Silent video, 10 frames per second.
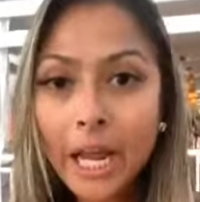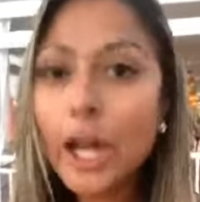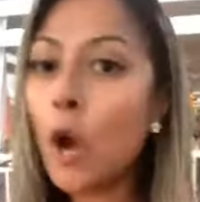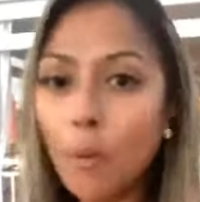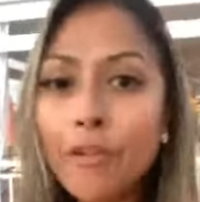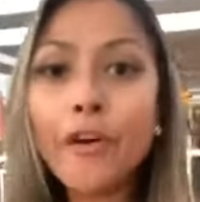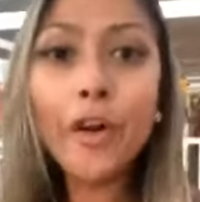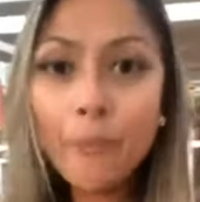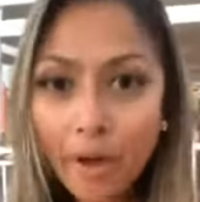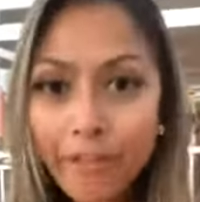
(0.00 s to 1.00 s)
No,
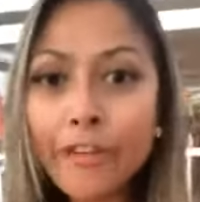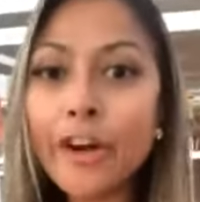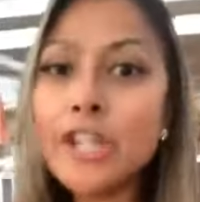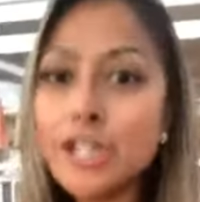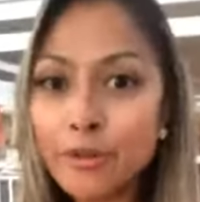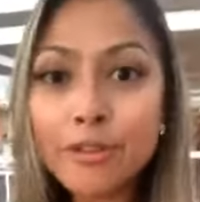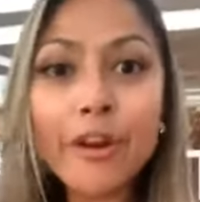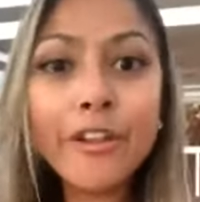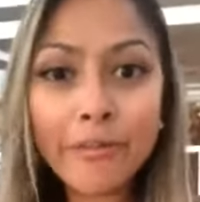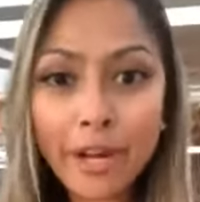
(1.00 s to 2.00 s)
31, 32,
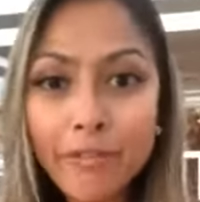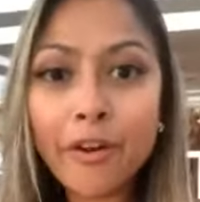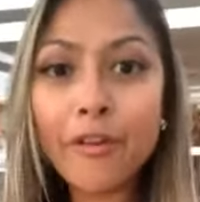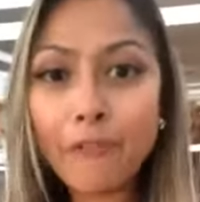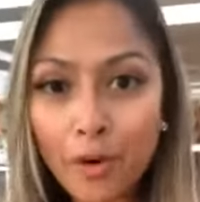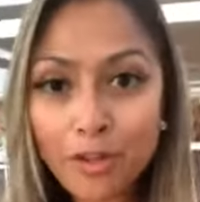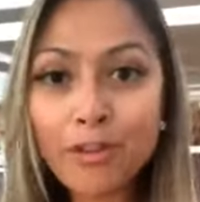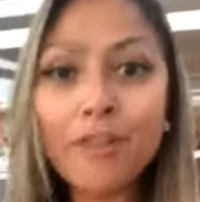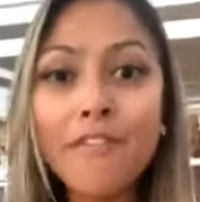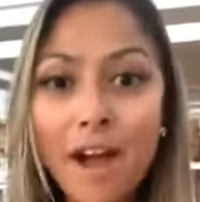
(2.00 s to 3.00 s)
33, 34,
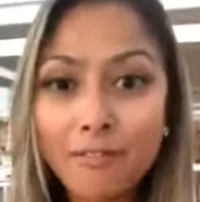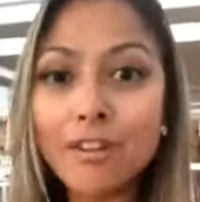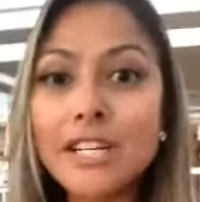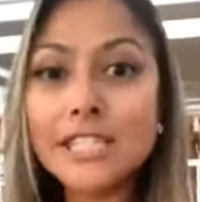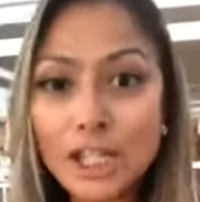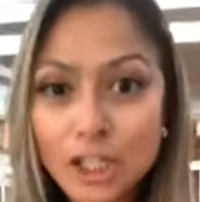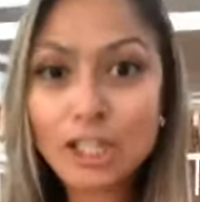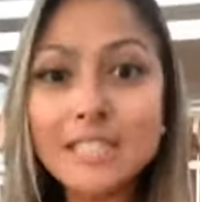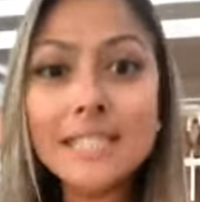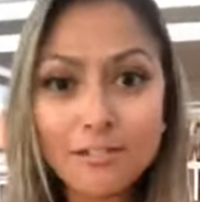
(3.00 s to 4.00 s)
35, 36,
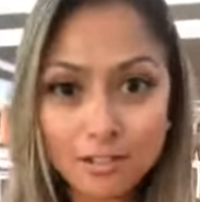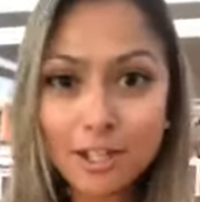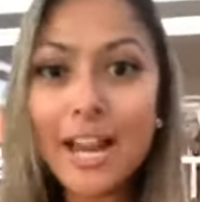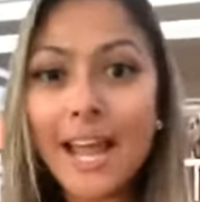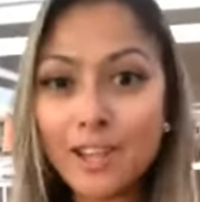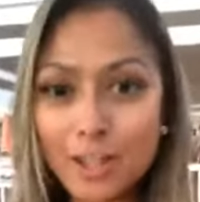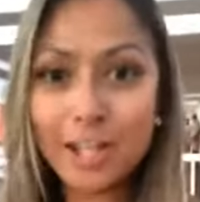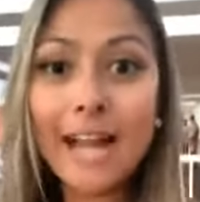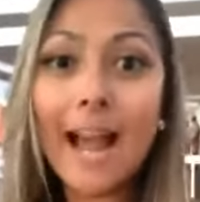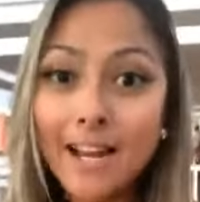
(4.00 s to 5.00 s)
37, 38,
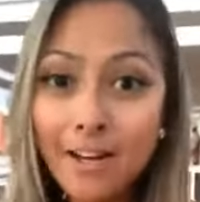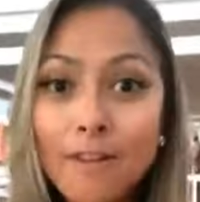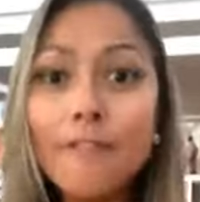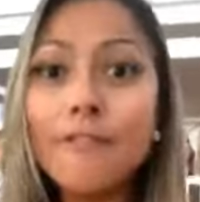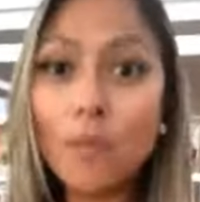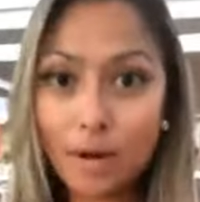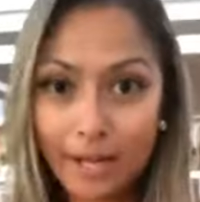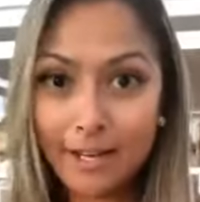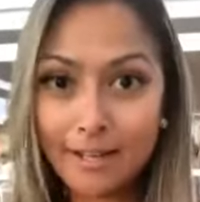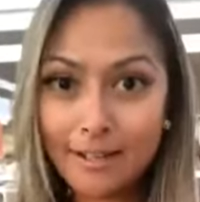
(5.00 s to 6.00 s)
39, 40.
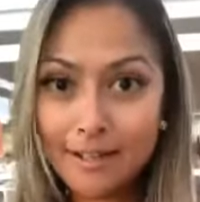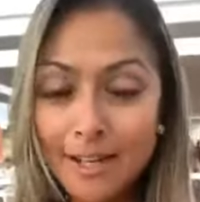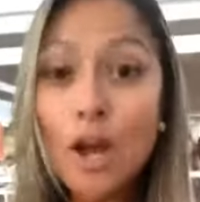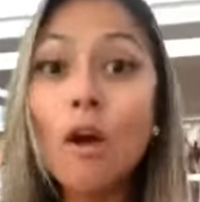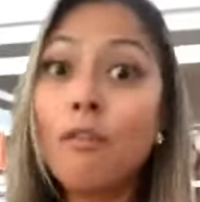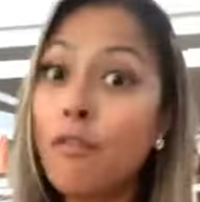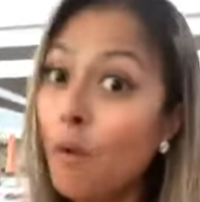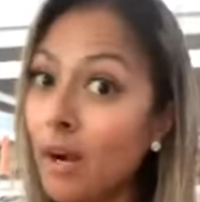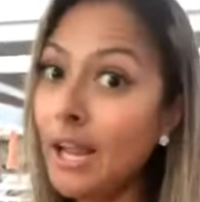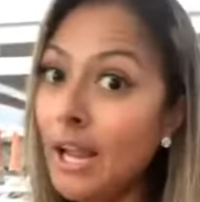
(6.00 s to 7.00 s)

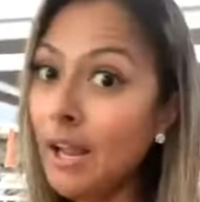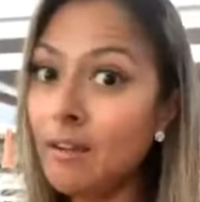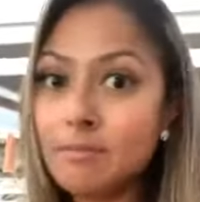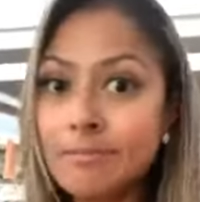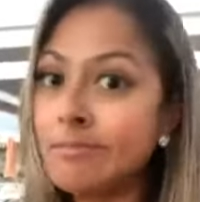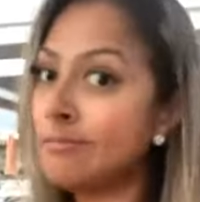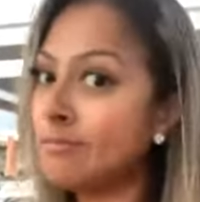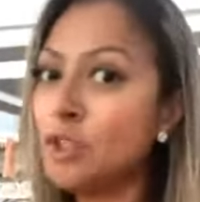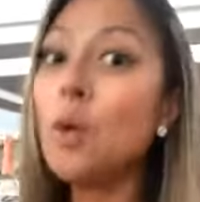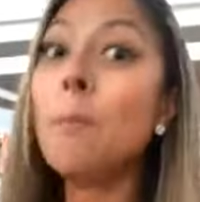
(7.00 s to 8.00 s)
40
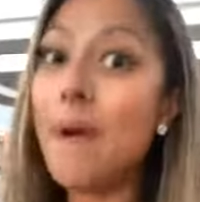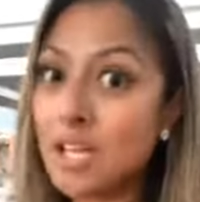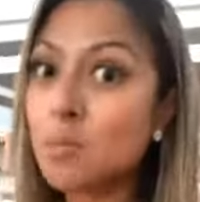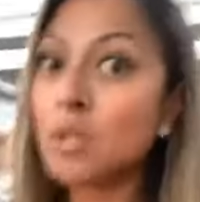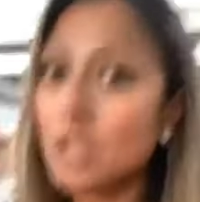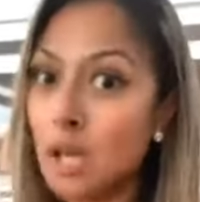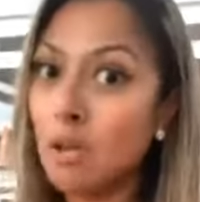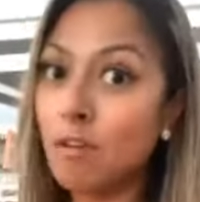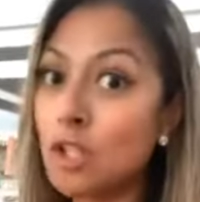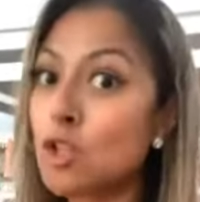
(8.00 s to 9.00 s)
you best
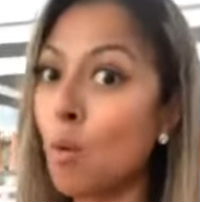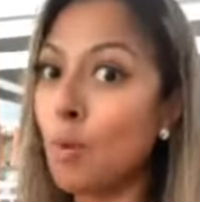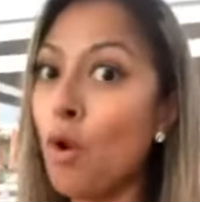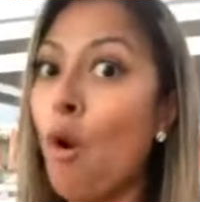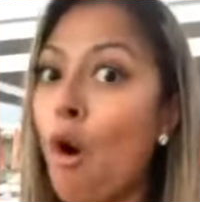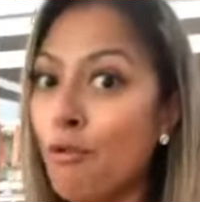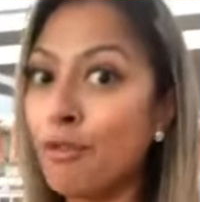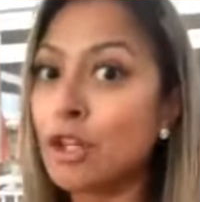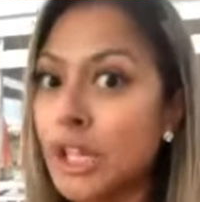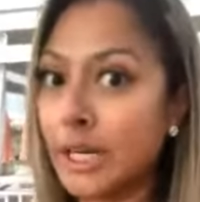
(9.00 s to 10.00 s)
believe it's gonna be
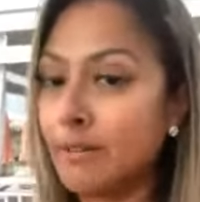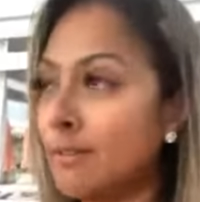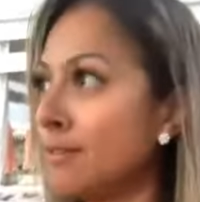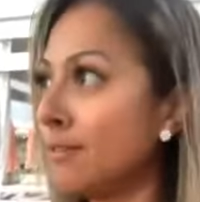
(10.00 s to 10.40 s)
off the chain.